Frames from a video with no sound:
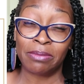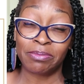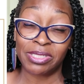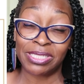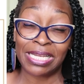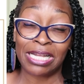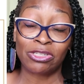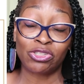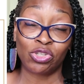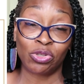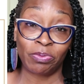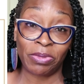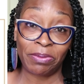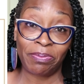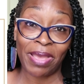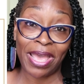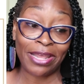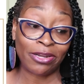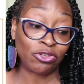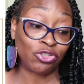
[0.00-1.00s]
Style So many
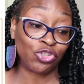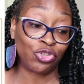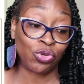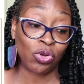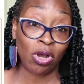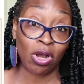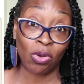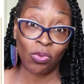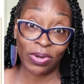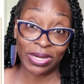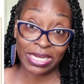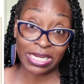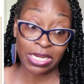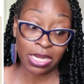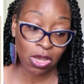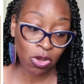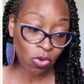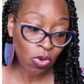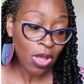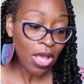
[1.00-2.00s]
patterns, you already
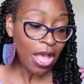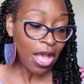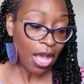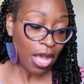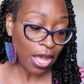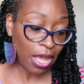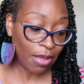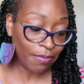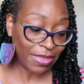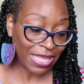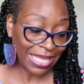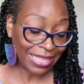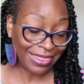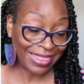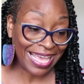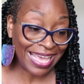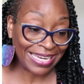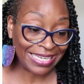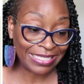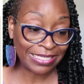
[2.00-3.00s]
know
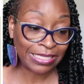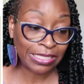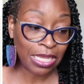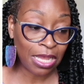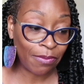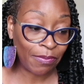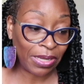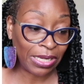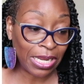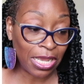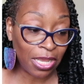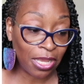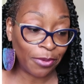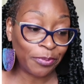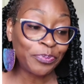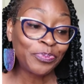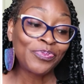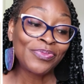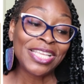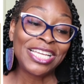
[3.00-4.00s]
that is coming
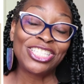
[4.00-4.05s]
up.